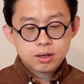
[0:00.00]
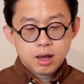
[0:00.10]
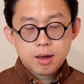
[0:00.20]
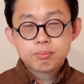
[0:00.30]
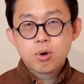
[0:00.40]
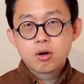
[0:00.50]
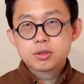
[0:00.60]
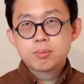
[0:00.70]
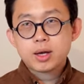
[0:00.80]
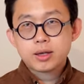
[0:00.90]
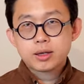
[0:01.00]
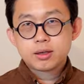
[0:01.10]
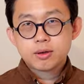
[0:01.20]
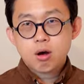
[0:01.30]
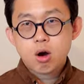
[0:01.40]
unboxed
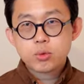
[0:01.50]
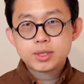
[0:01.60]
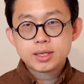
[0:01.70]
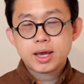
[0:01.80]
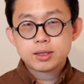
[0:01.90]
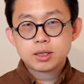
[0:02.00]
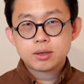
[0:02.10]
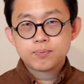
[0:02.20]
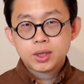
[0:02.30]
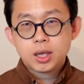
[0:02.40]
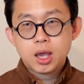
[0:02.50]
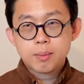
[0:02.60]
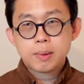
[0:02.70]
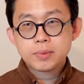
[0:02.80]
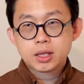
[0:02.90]
my Horween's leather K
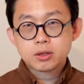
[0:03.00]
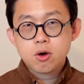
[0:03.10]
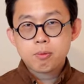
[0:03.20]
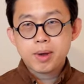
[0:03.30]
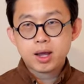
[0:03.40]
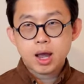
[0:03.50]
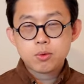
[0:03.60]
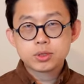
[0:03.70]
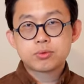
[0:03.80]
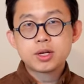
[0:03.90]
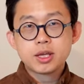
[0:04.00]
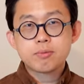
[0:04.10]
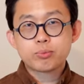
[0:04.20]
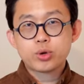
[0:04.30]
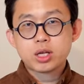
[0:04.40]
M and Co bag, I was really
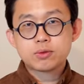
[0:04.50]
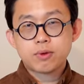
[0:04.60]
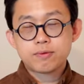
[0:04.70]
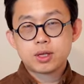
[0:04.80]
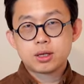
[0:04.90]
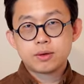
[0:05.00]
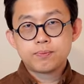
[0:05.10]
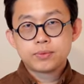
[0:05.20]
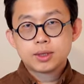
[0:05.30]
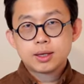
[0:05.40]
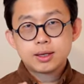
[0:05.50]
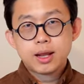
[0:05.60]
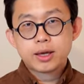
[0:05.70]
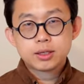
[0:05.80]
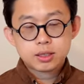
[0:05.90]
impressed with the
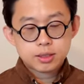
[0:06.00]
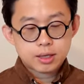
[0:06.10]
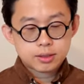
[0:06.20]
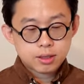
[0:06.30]
leather that